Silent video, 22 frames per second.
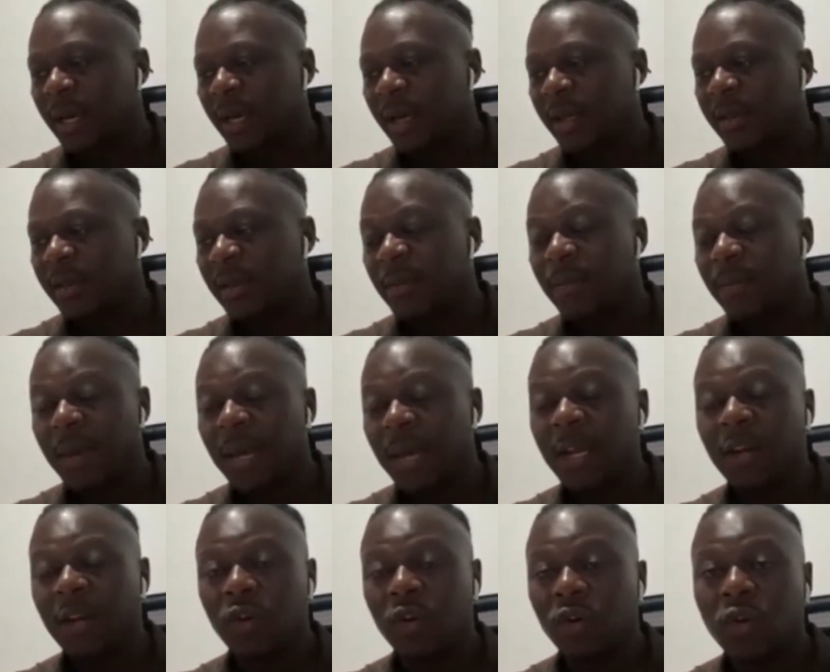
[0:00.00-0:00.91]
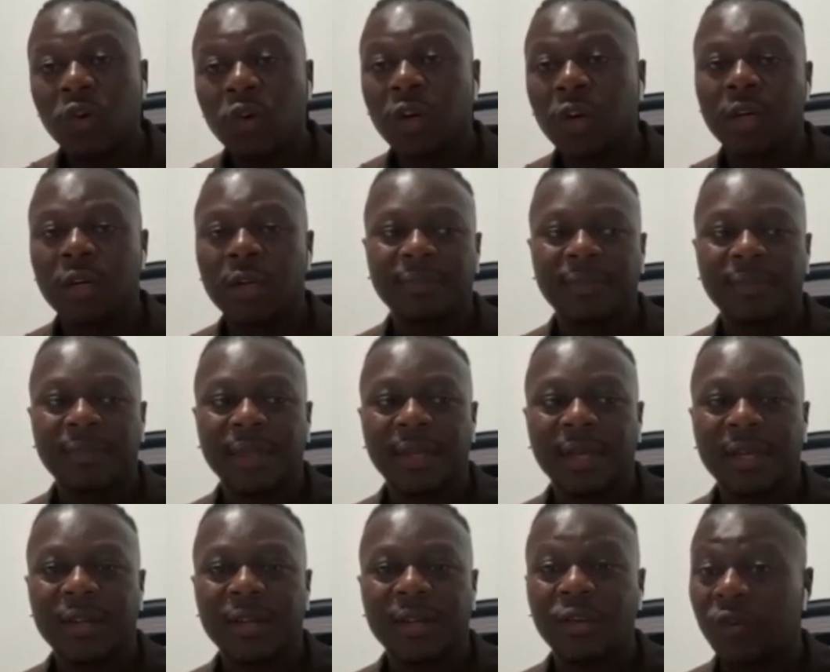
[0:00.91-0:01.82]
they may look
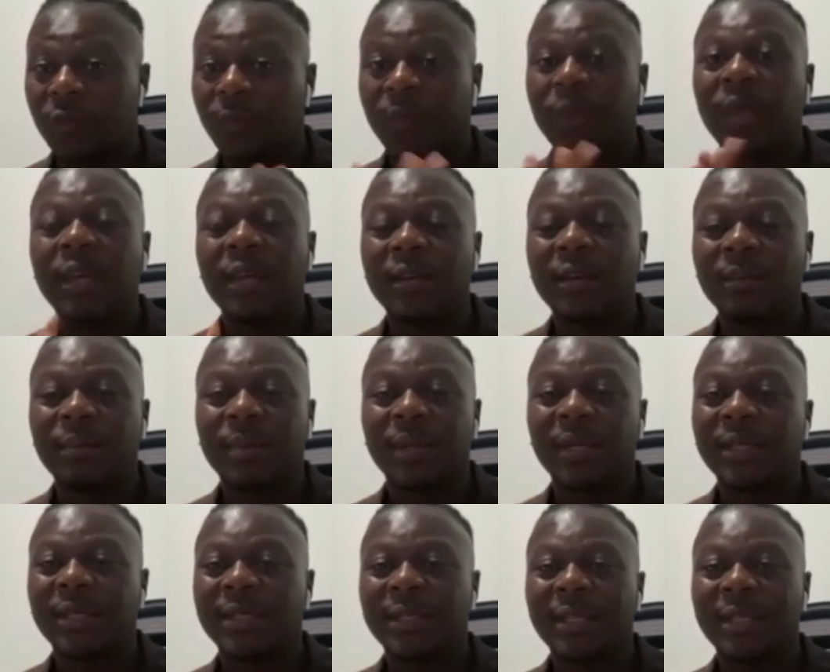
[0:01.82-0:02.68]
European, but